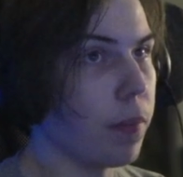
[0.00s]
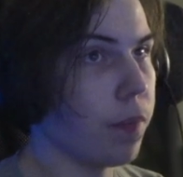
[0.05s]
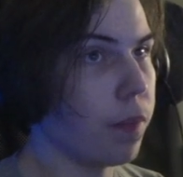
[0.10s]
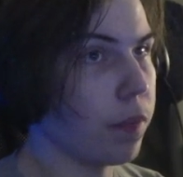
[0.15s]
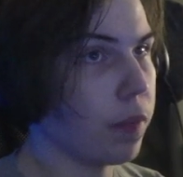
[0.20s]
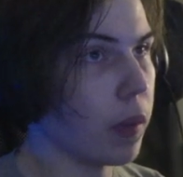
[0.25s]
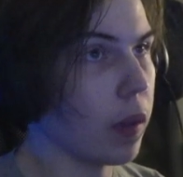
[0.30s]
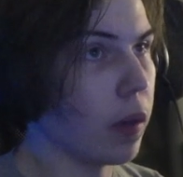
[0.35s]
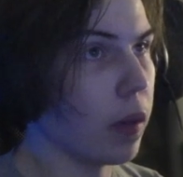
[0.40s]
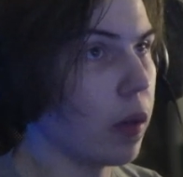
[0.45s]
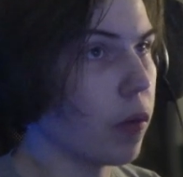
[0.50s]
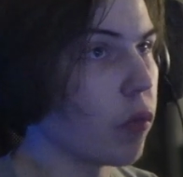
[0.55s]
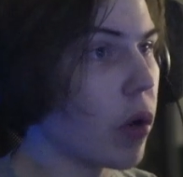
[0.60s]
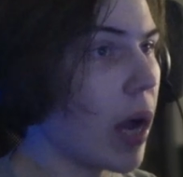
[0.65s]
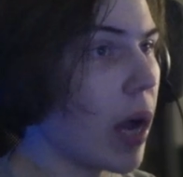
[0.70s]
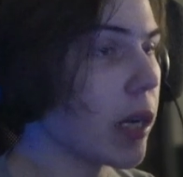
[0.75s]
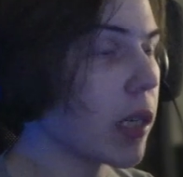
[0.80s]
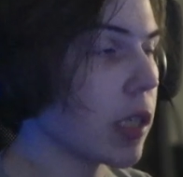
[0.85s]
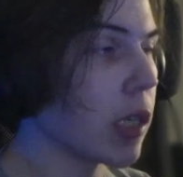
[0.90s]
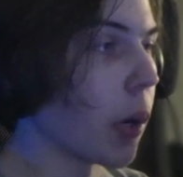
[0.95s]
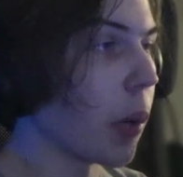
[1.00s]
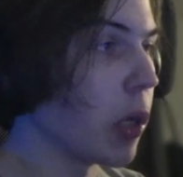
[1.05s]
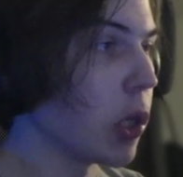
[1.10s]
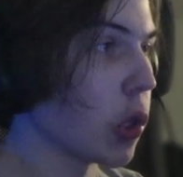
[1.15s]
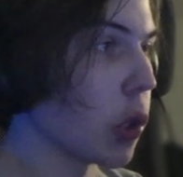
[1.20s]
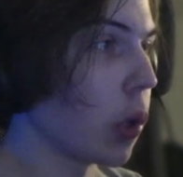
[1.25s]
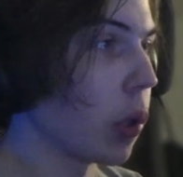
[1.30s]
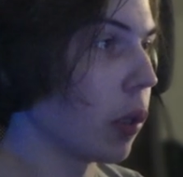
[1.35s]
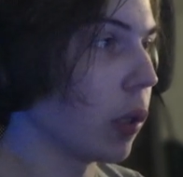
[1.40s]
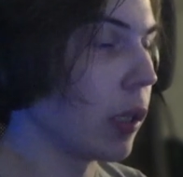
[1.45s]
Rockstar
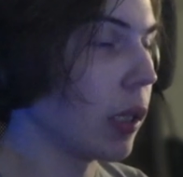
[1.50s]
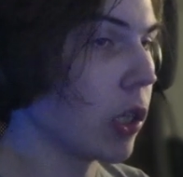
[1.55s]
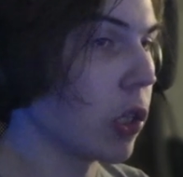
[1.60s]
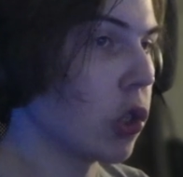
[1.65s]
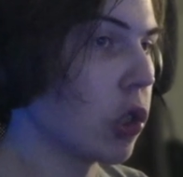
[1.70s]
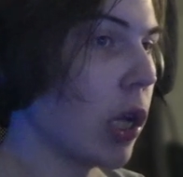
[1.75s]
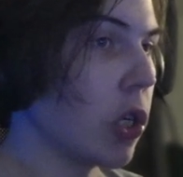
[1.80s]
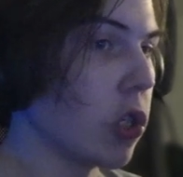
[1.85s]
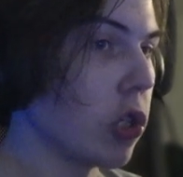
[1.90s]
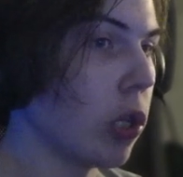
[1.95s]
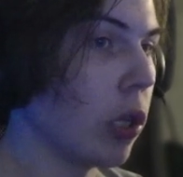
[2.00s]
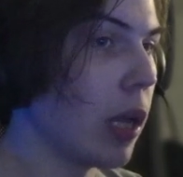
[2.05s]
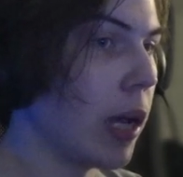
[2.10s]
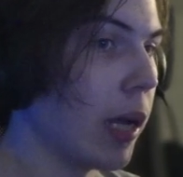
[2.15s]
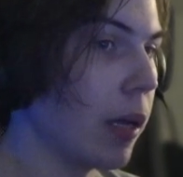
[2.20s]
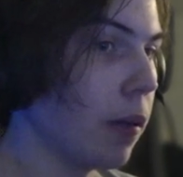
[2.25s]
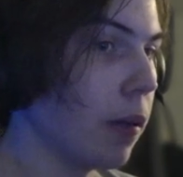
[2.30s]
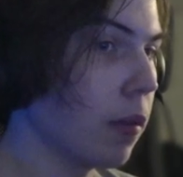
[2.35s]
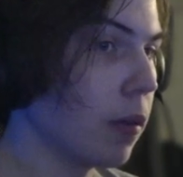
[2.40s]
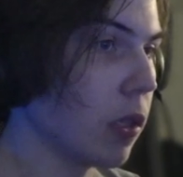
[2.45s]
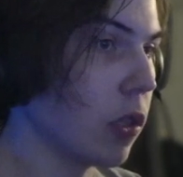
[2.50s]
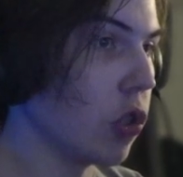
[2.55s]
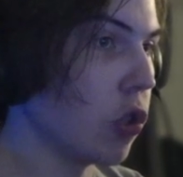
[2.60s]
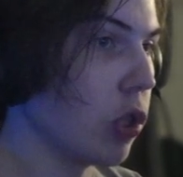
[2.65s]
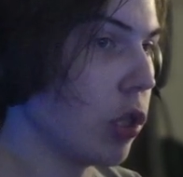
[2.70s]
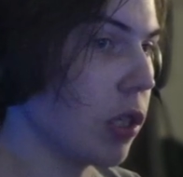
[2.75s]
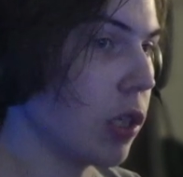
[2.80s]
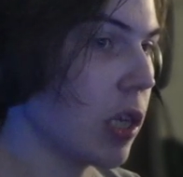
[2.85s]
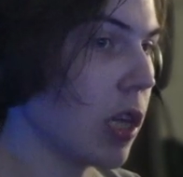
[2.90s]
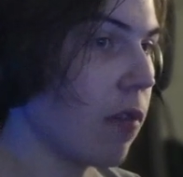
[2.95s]
internally has changed a lot since
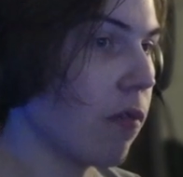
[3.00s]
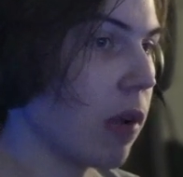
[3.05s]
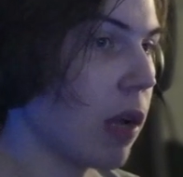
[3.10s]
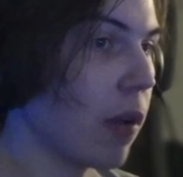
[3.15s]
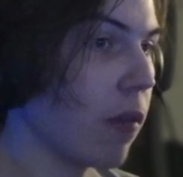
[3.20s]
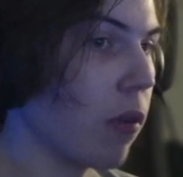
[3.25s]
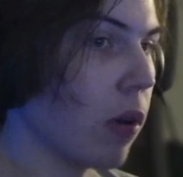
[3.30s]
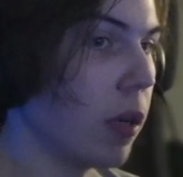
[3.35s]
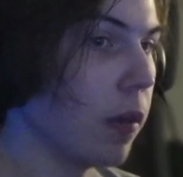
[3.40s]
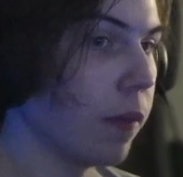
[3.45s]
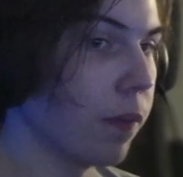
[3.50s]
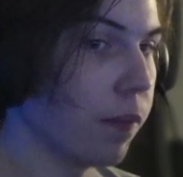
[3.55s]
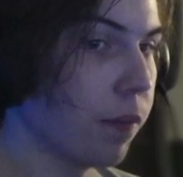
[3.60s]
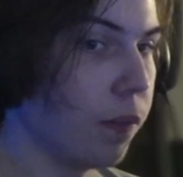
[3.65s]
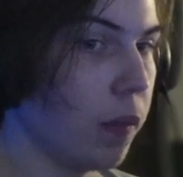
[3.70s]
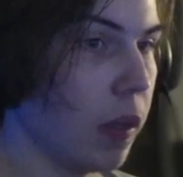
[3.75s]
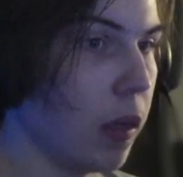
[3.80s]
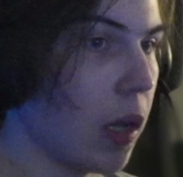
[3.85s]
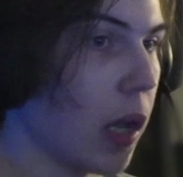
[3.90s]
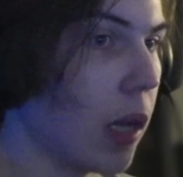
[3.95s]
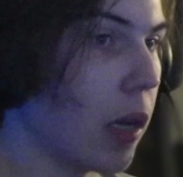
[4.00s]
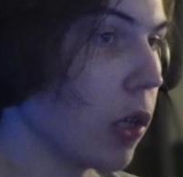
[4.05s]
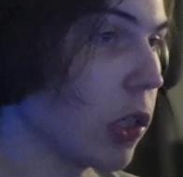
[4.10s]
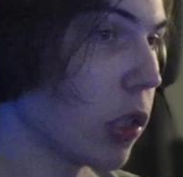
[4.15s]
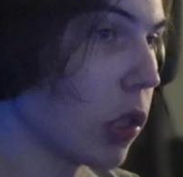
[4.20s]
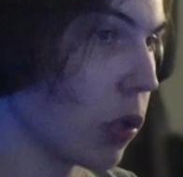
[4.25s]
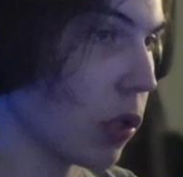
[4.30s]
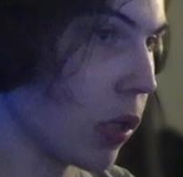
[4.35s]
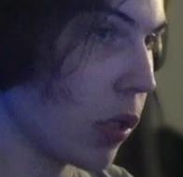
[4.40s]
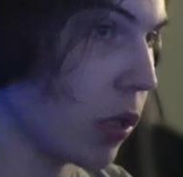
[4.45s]
GTA 5, right? And
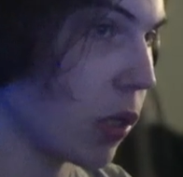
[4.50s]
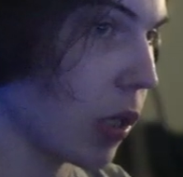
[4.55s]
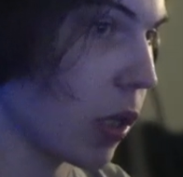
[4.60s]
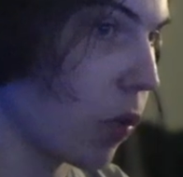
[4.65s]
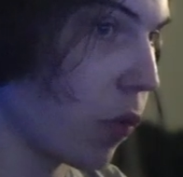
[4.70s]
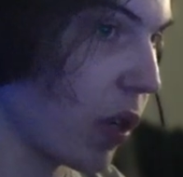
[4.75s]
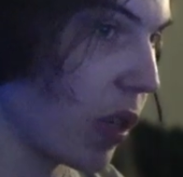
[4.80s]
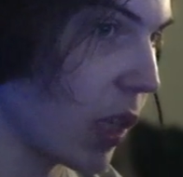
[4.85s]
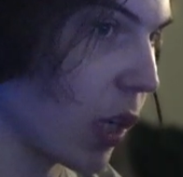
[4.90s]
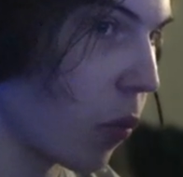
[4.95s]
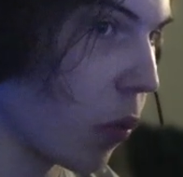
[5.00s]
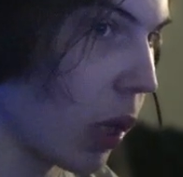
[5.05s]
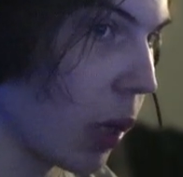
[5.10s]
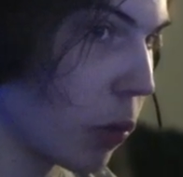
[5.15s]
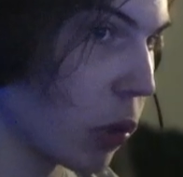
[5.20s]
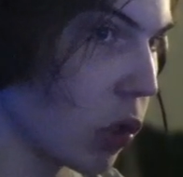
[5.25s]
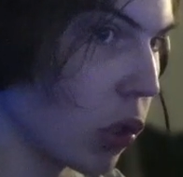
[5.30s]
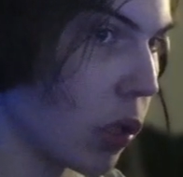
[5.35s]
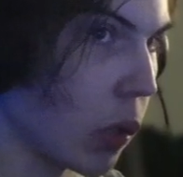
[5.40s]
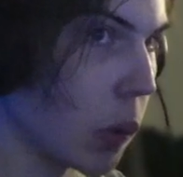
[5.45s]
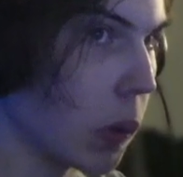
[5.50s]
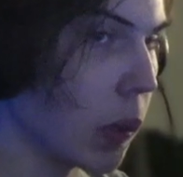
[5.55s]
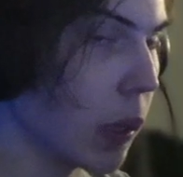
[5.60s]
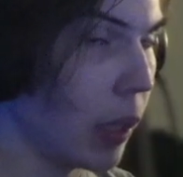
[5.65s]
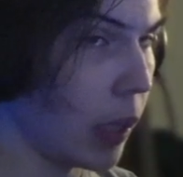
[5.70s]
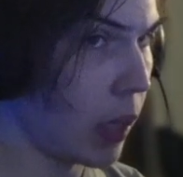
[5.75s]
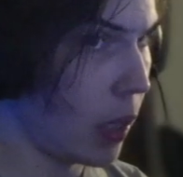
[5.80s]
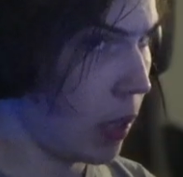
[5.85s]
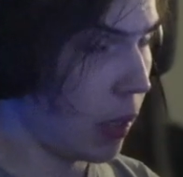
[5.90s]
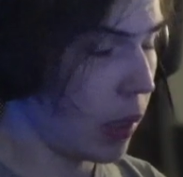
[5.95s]
also since Red Dead Redemption 2.
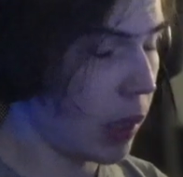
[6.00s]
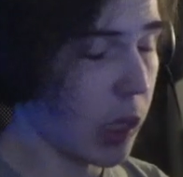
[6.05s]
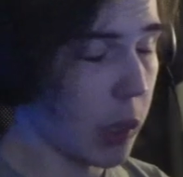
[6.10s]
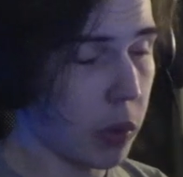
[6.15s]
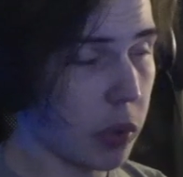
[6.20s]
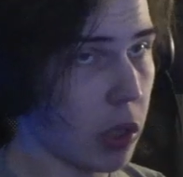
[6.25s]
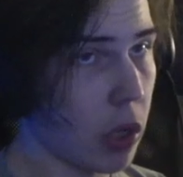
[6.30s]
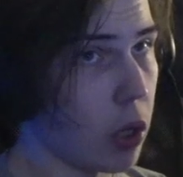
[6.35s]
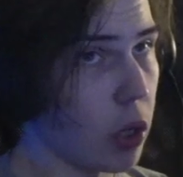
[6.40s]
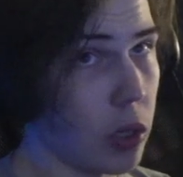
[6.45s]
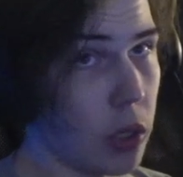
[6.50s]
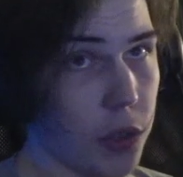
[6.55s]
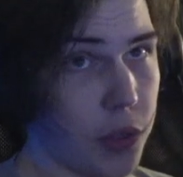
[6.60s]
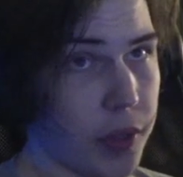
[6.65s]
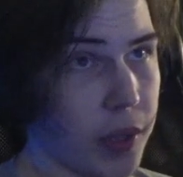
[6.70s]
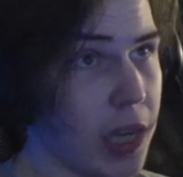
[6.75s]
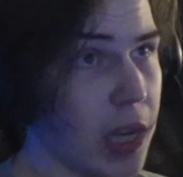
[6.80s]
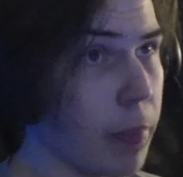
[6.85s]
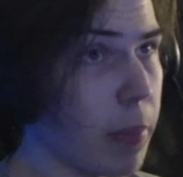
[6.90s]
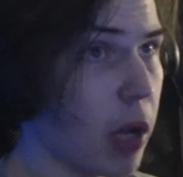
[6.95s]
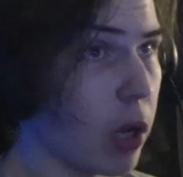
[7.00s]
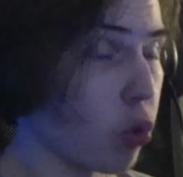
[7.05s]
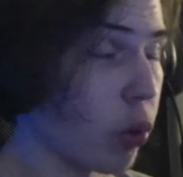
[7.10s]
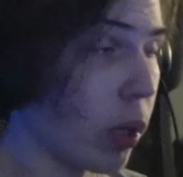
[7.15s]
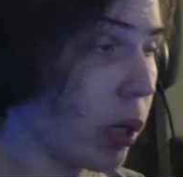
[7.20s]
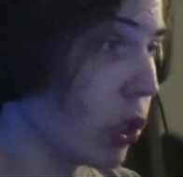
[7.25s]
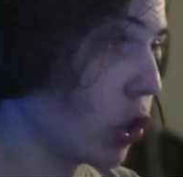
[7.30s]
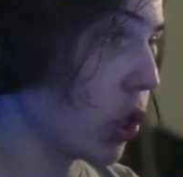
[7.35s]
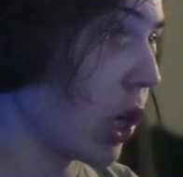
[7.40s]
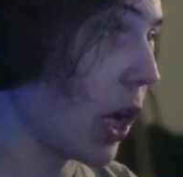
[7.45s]
There was the whole thing about
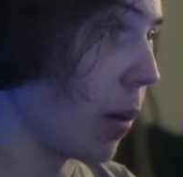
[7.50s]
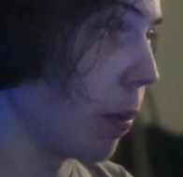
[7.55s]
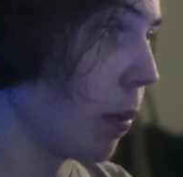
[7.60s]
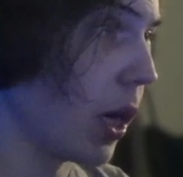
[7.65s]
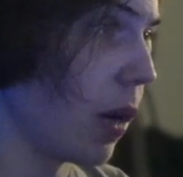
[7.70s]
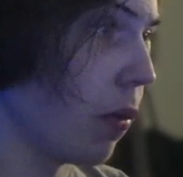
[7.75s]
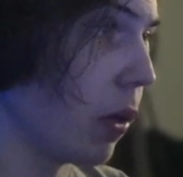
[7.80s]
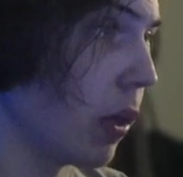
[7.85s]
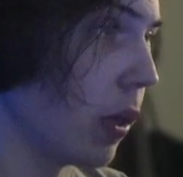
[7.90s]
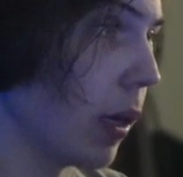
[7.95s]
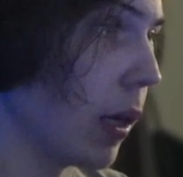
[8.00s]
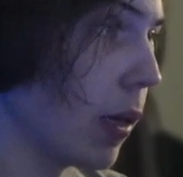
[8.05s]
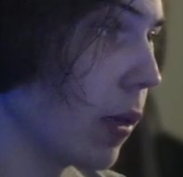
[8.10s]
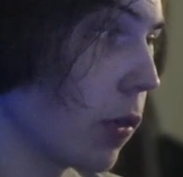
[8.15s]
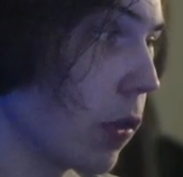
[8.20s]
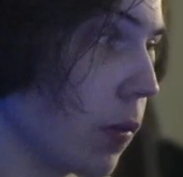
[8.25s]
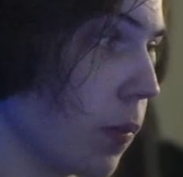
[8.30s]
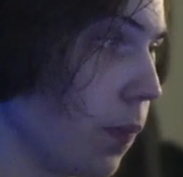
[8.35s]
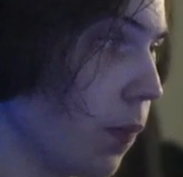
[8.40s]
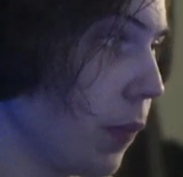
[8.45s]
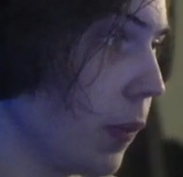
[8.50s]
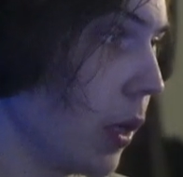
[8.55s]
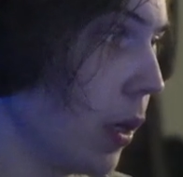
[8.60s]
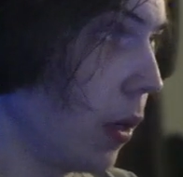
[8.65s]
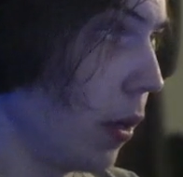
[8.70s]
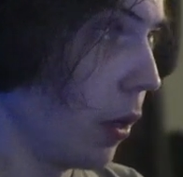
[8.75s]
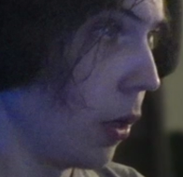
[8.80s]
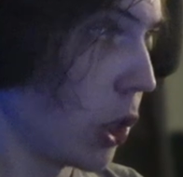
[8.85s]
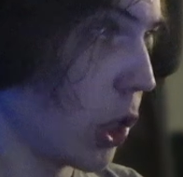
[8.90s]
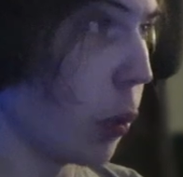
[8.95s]
crunch time and everything else.
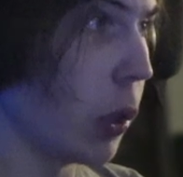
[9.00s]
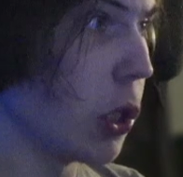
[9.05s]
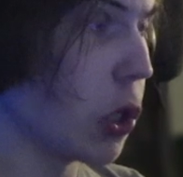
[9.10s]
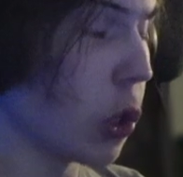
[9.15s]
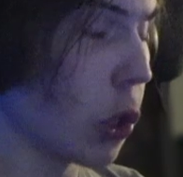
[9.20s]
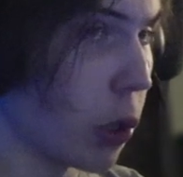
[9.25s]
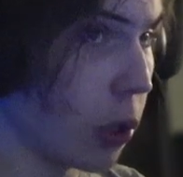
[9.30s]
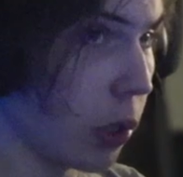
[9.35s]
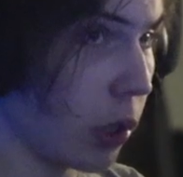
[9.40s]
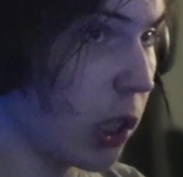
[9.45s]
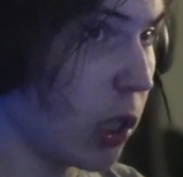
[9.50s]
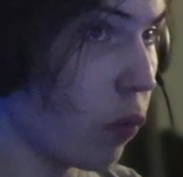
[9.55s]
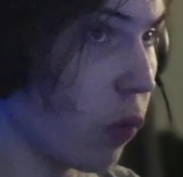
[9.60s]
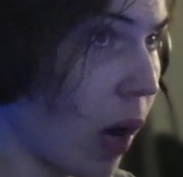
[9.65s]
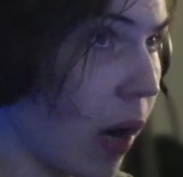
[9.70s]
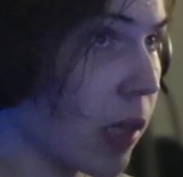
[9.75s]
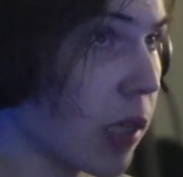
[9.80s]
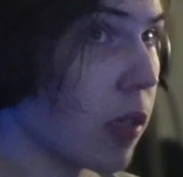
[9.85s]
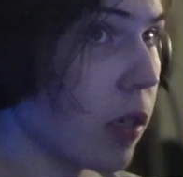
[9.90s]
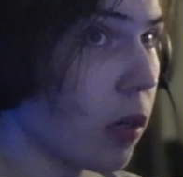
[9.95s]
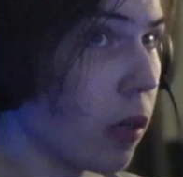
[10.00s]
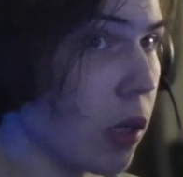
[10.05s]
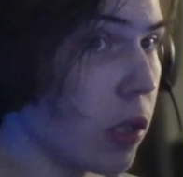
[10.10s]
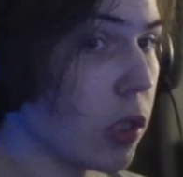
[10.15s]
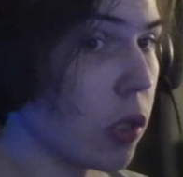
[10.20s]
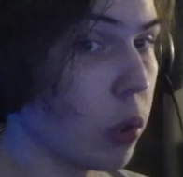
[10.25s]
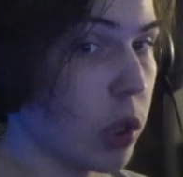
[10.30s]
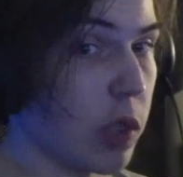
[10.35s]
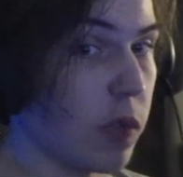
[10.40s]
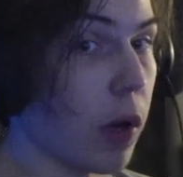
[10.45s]
So internally, Rockstar
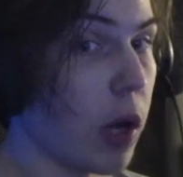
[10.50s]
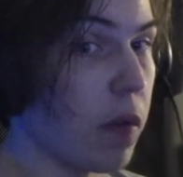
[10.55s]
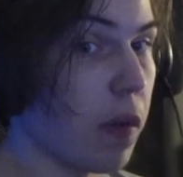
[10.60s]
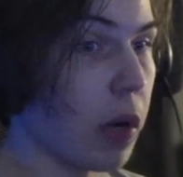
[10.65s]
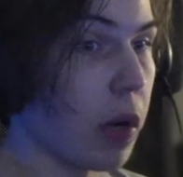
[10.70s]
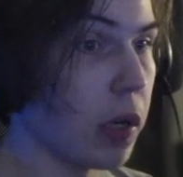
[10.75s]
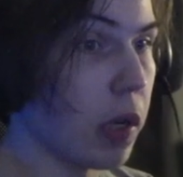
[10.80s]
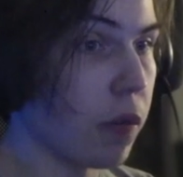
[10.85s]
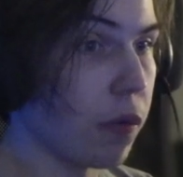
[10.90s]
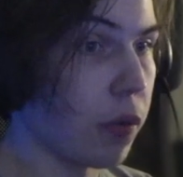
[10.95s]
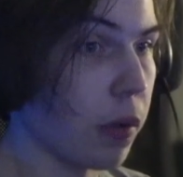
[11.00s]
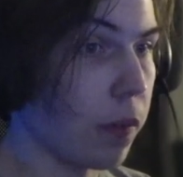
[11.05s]
also looks very, very different.